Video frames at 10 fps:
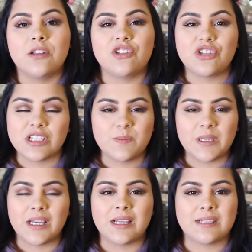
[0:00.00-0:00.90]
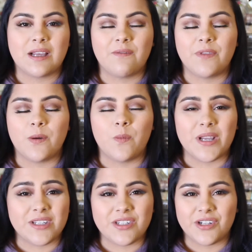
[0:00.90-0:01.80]
just because of the
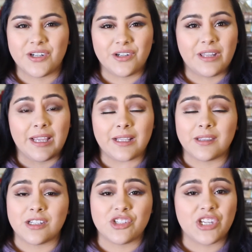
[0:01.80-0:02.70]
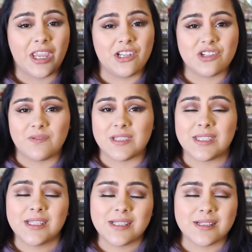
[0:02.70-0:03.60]
winter, like the change of the
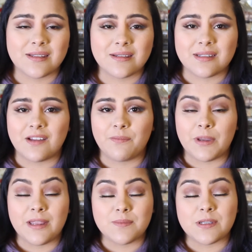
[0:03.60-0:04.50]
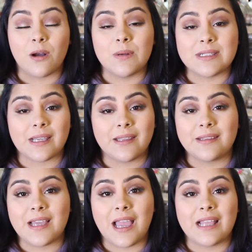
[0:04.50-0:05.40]
seasons and stuff. My lips always get
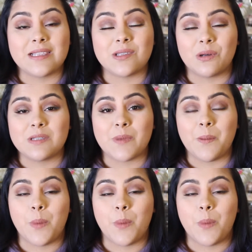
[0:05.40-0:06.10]
like that, and so does my